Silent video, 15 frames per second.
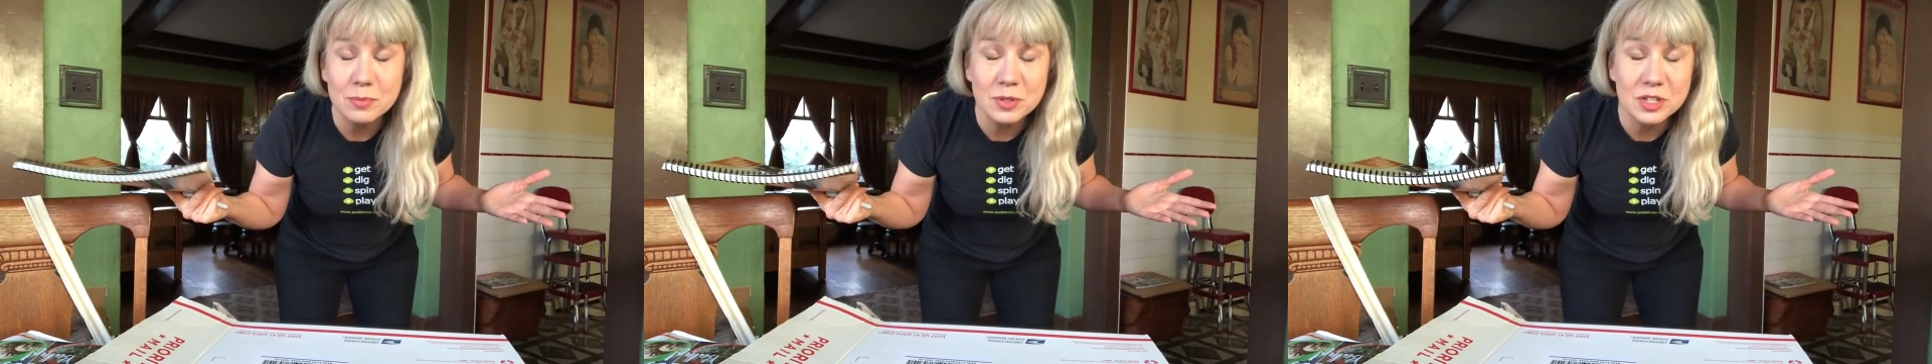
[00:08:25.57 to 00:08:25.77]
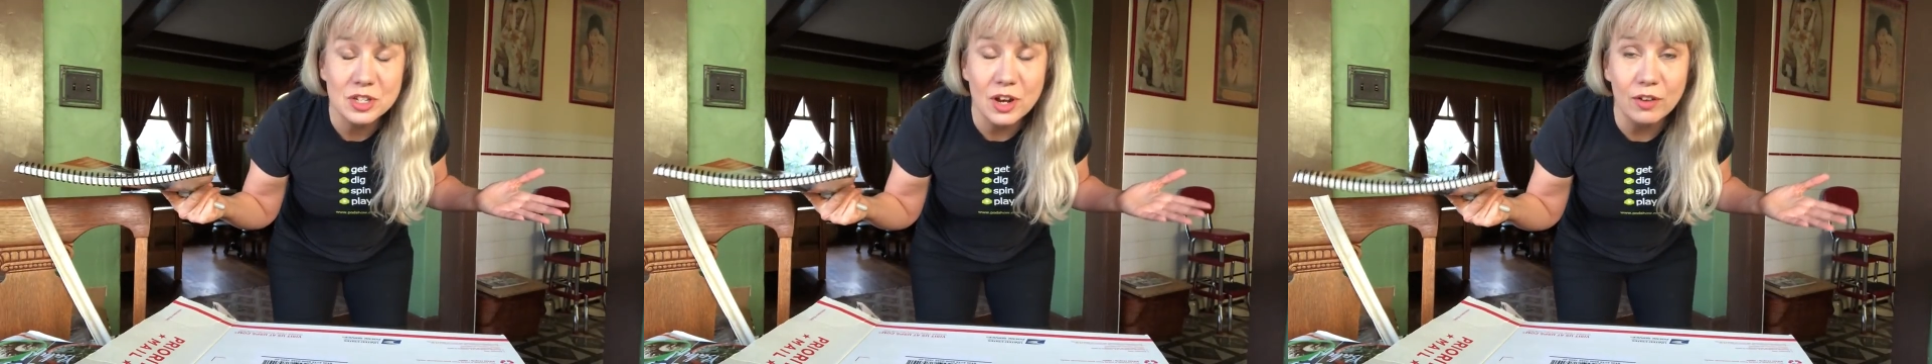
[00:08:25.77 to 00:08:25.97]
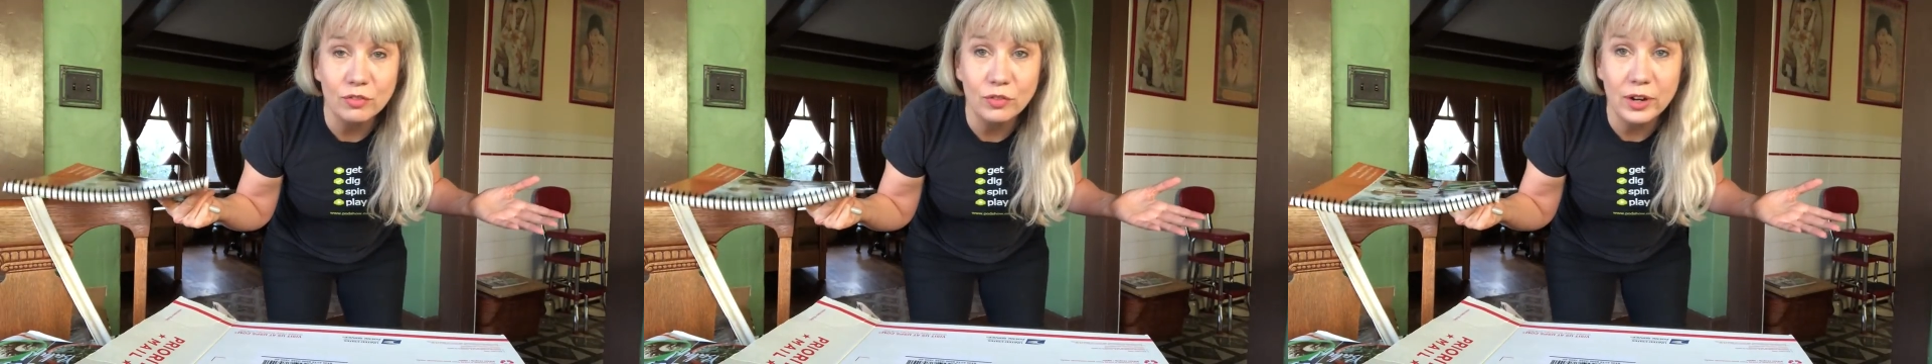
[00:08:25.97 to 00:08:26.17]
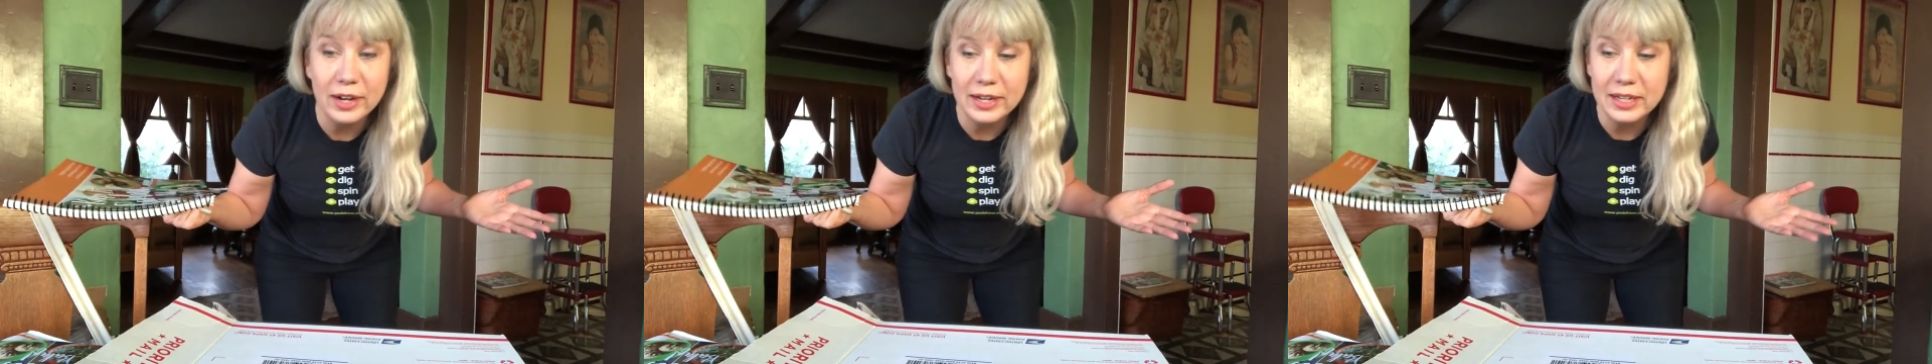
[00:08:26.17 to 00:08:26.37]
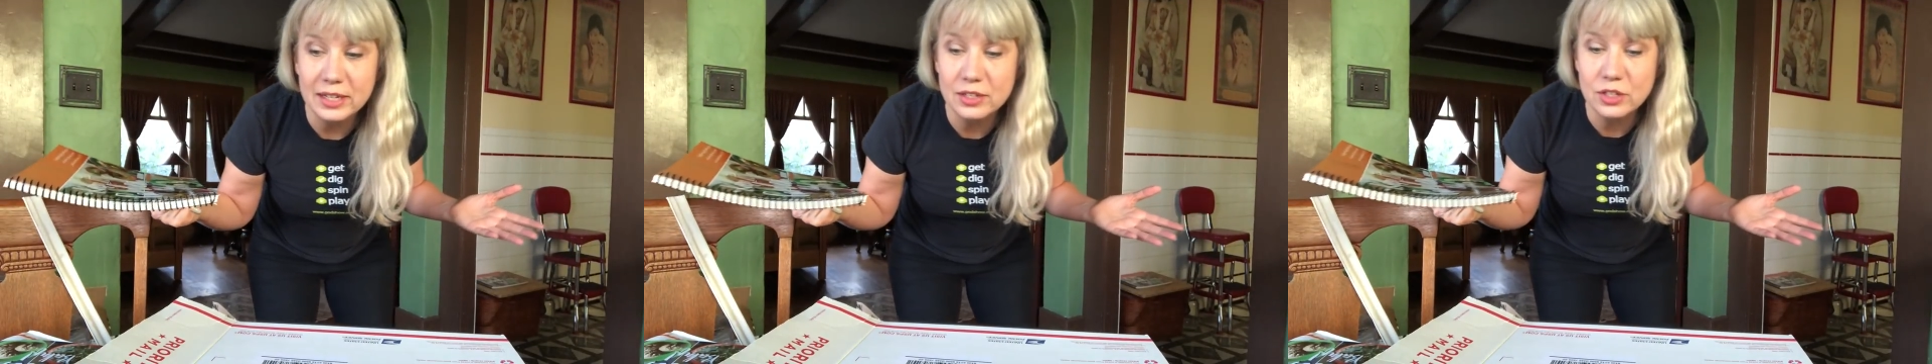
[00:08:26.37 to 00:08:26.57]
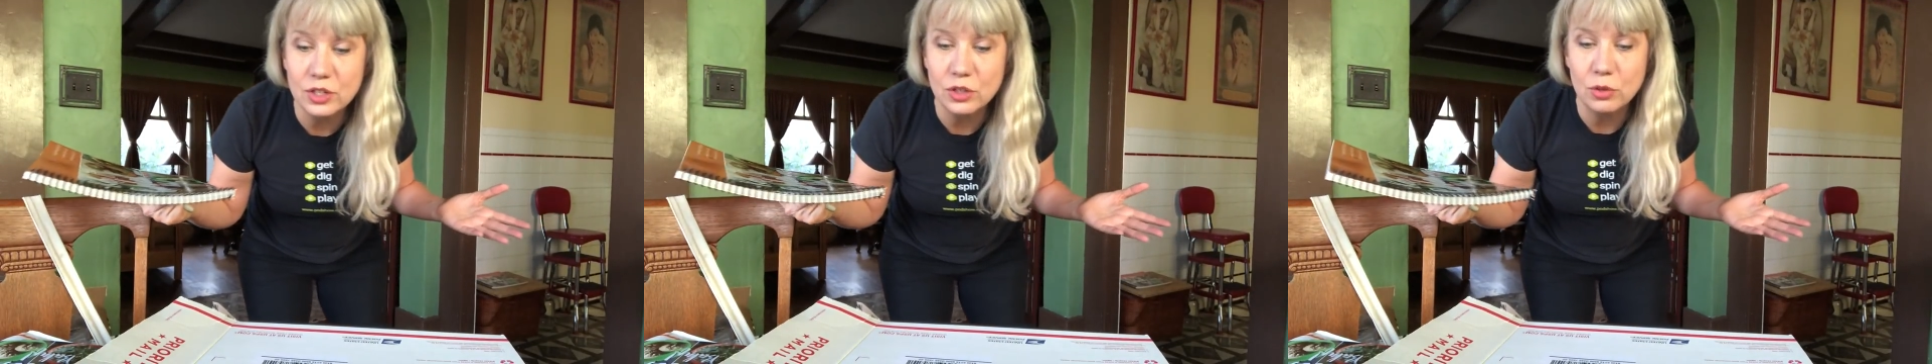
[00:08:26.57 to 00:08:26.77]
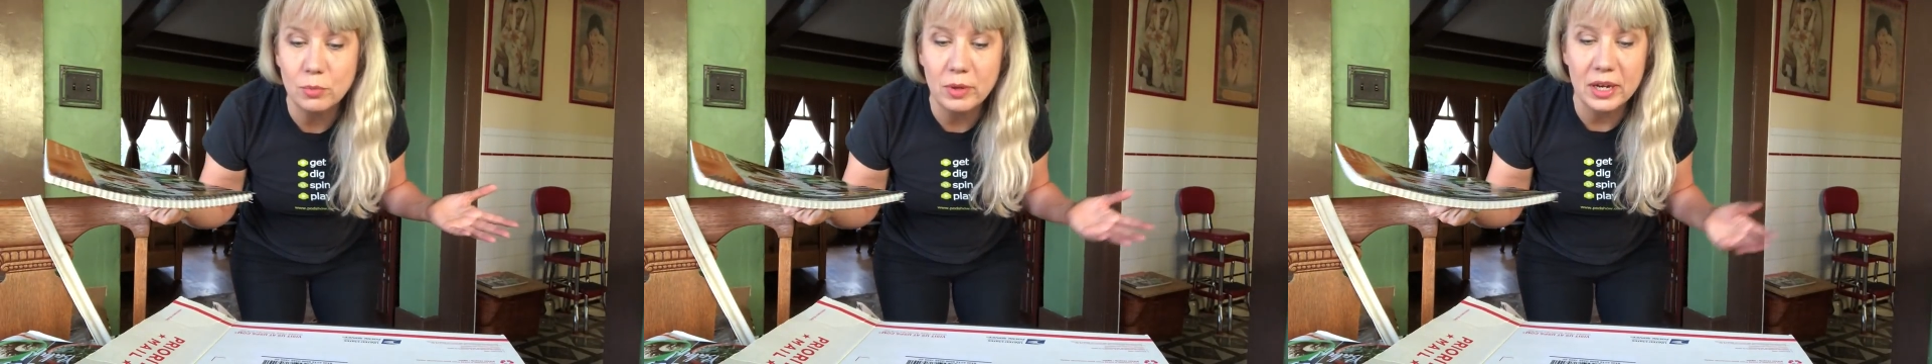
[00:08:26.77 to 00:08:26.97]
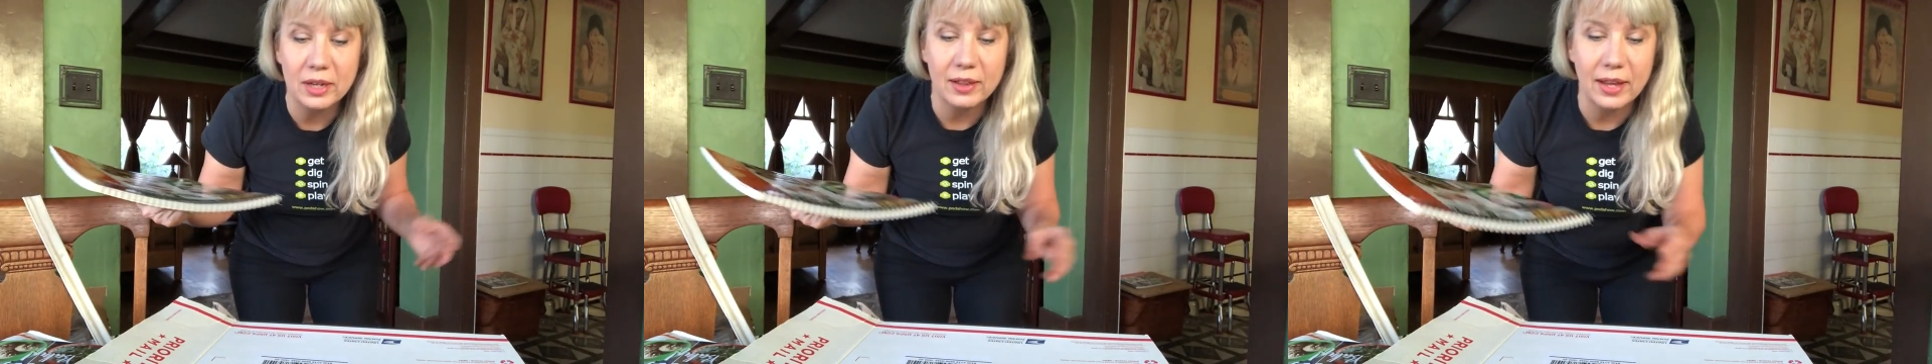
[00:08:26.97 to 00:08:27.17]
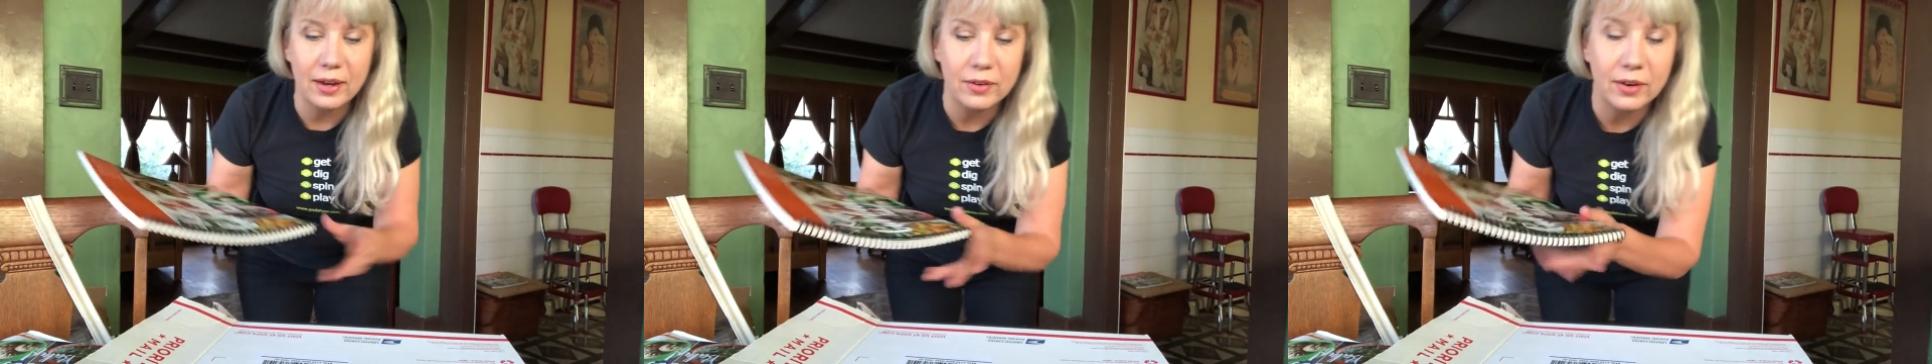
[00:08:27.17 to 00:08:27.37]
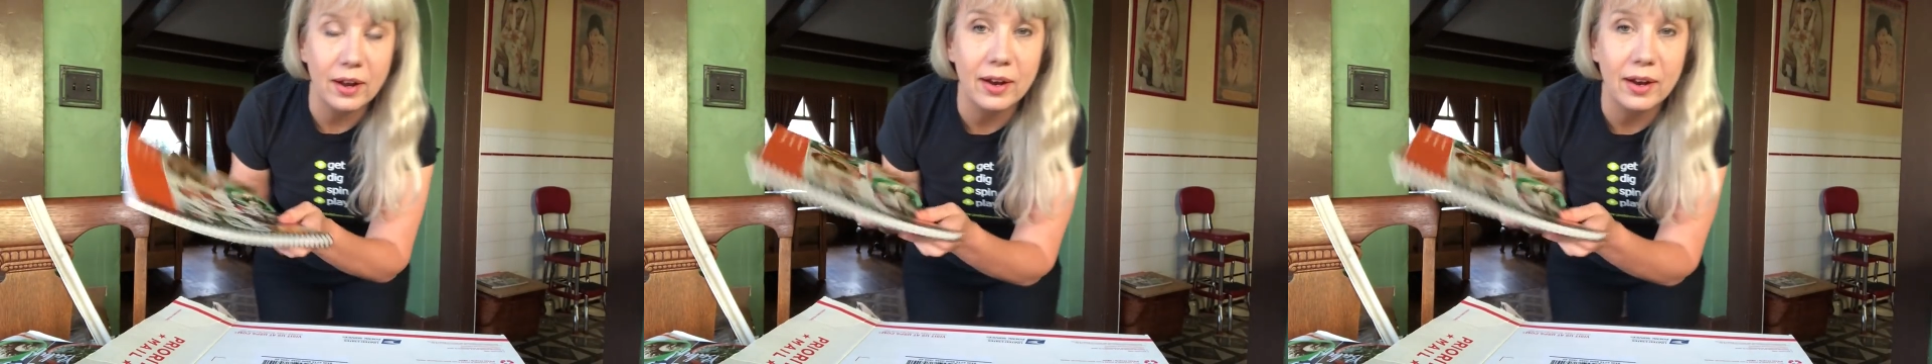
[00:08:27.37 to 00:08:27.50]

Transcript: Stuff ready to mail out.